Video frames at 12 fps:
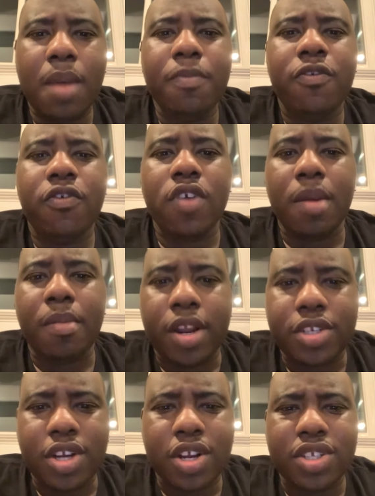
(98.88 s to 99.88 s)
from our
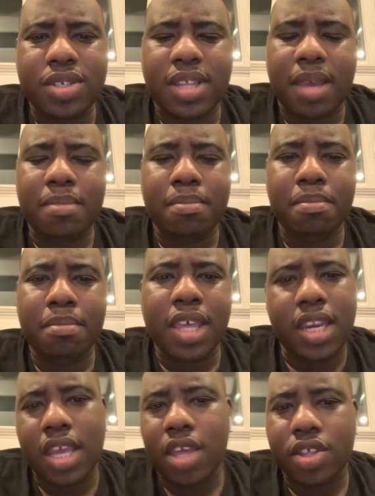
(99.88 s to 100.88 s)
church that
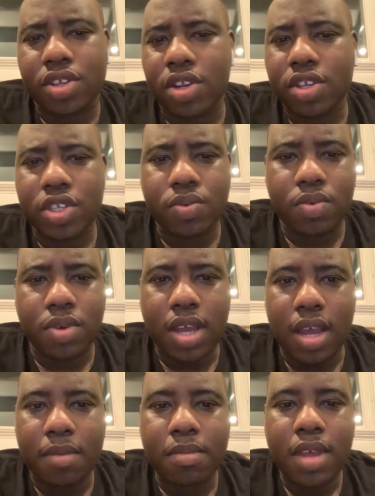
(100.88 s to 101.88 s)
many other churches will
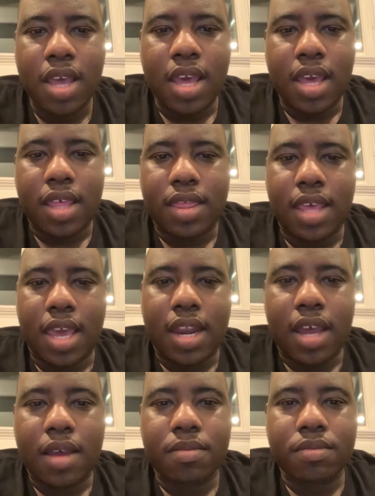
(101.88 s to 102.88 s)
come, that
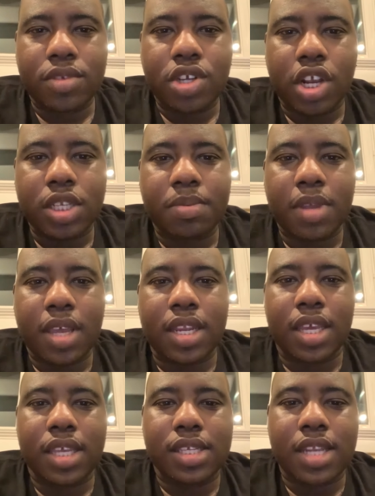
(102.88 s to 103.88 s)
church
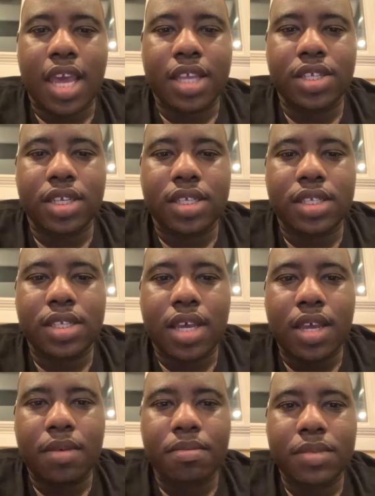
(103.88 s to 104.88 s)
planting is not just
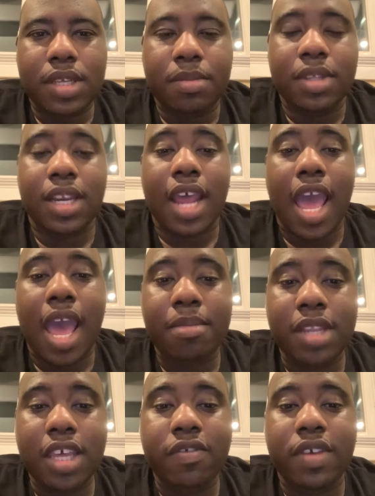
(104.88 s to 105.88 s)
something that I
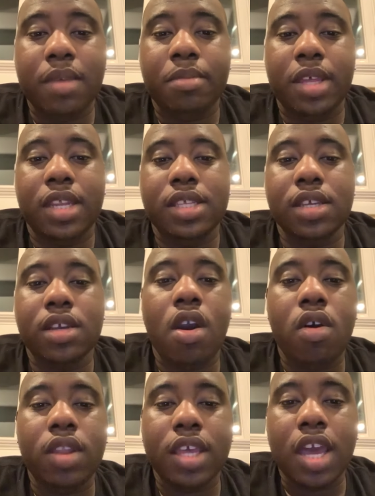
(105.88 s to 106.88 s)
believe in, but it's a
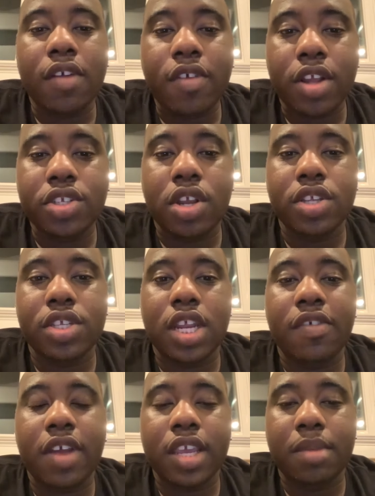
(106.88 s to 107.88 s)
calling of our church and
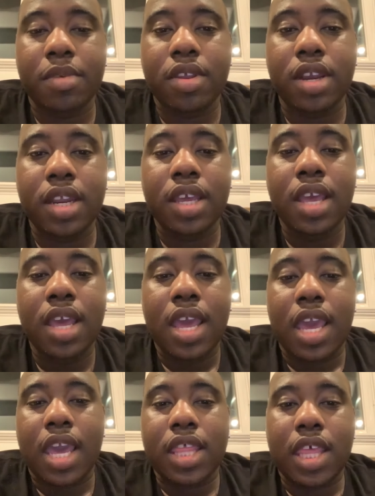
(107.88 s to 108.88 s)
of our community,
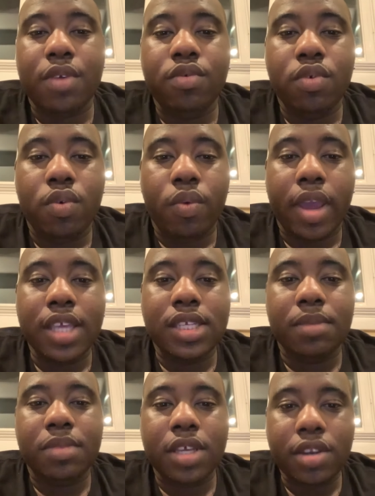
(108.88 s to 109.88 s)
and that we will raise
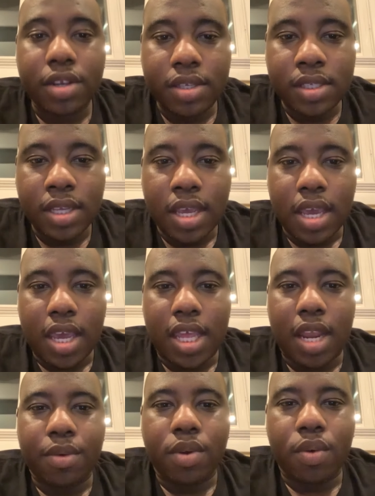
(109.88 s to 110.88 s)
up leaders
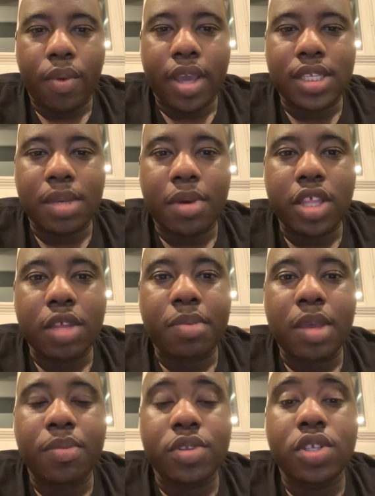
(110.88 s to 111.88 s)
and that we will raise up other
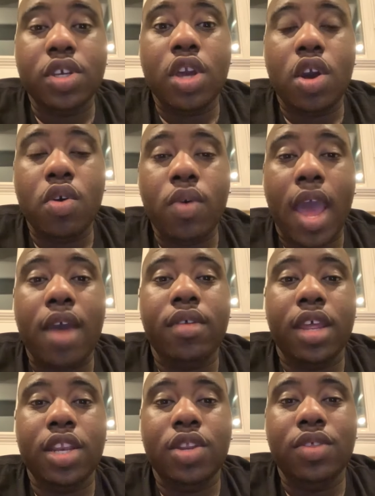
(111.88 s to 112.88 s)
people to go
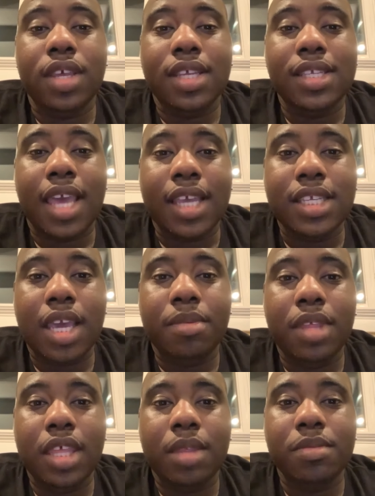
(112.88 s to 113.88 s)
out and do the exact same
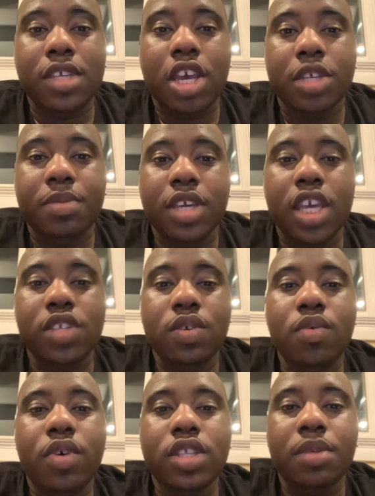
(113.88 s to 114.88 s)
thing themselves, because we
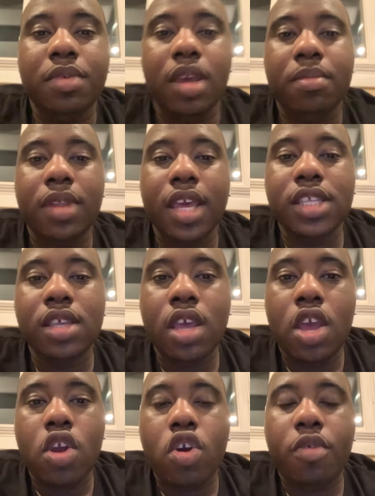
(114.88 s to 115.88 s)
want to be a place
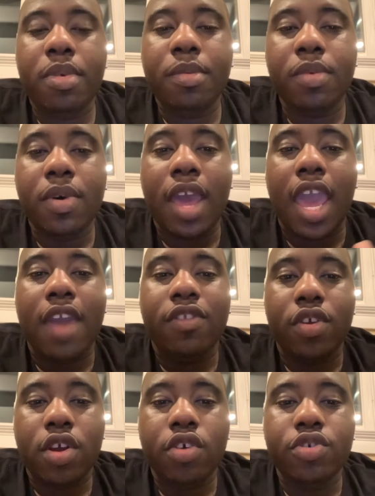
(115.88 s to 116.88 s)
where people have
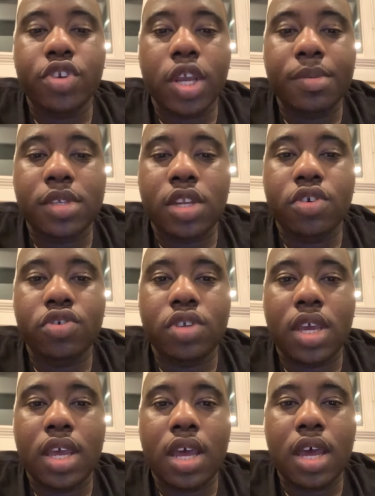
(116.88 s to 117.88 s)
their own dreams and those
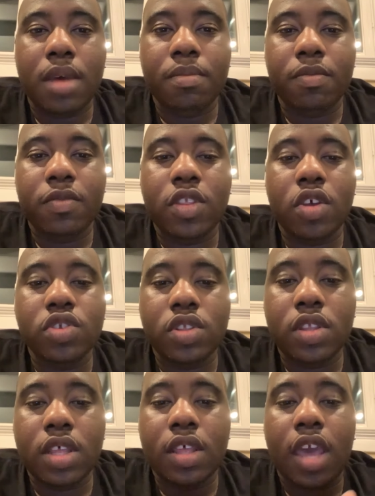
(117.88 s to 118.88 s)

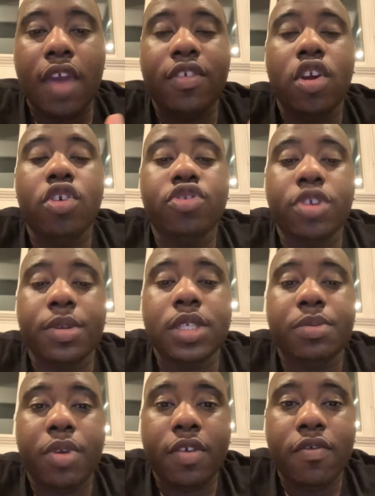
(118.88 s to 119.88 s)
that have their own dreams
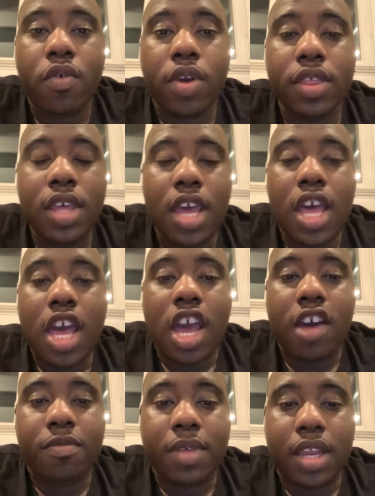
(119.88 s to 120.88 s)
spring forth
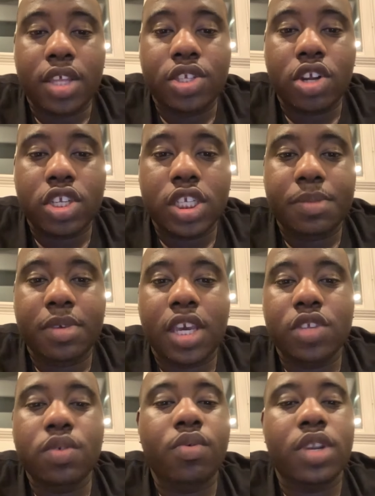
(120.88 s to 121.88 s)
of planting churches,
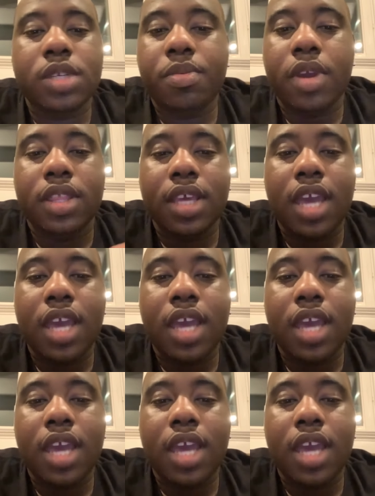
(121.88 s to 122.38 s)
because we want to spread the